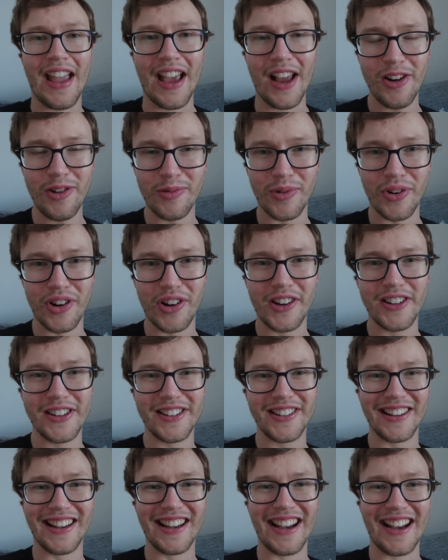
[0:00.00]
Hello
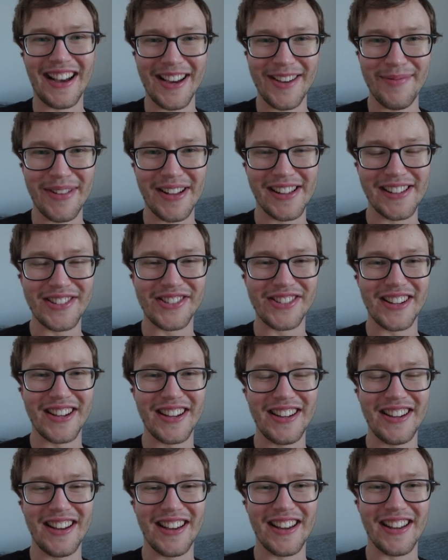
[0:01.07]
world, I'm
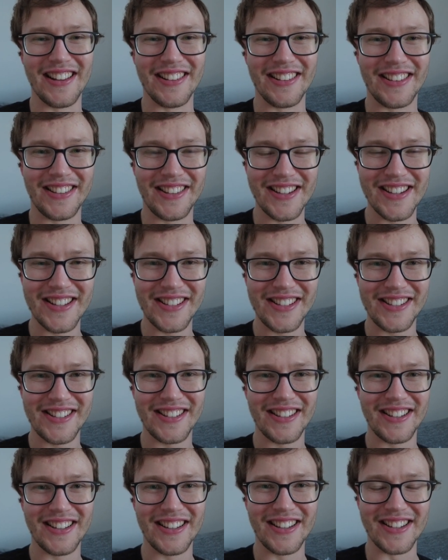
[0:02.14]
LJ and
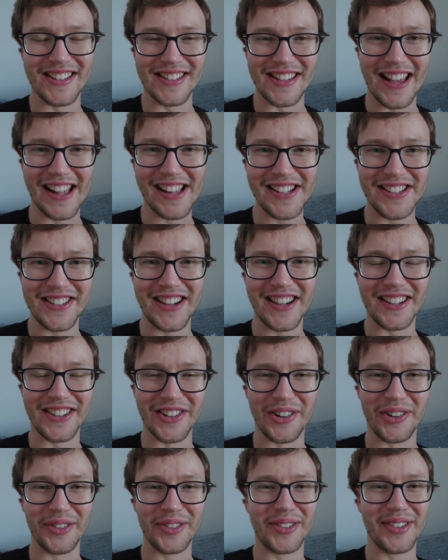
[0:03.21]
this is LJ
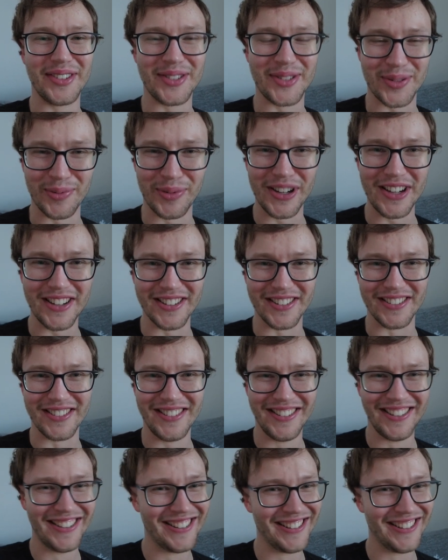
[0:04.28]
Goes Sweden.